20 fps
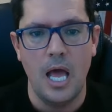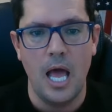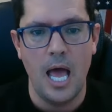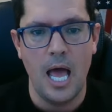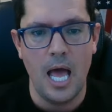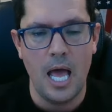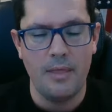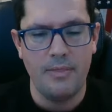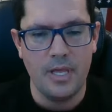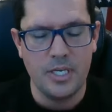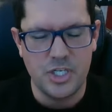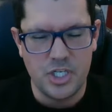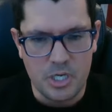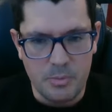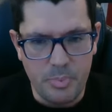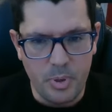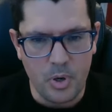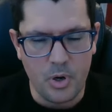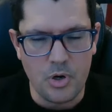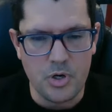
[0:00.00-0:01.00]
uh, that she
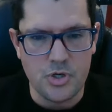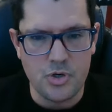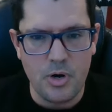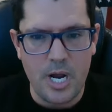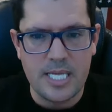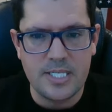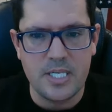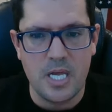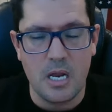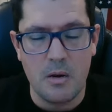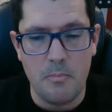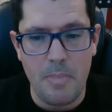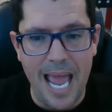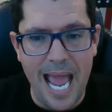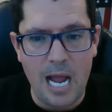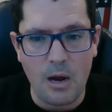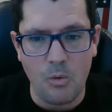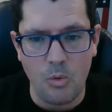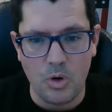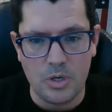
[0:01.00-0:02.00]
put her dress on
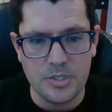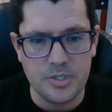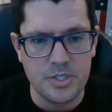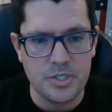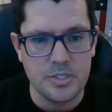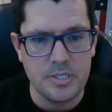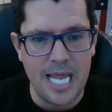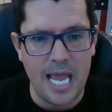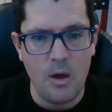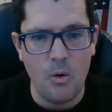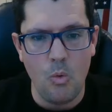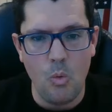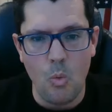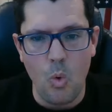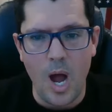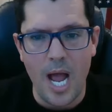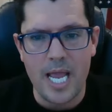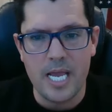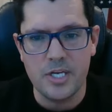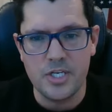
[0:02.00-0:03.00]
backwards. Now,
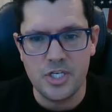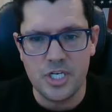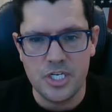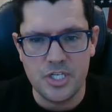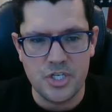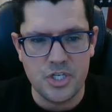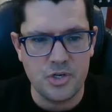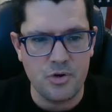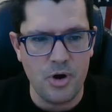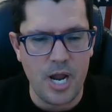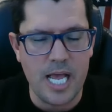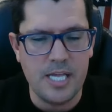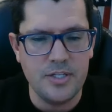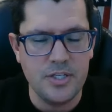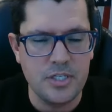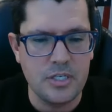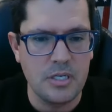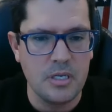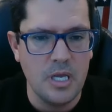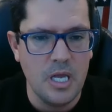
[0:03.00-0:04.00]
why is she
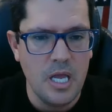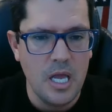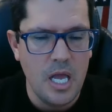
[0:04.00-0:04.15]
stressed?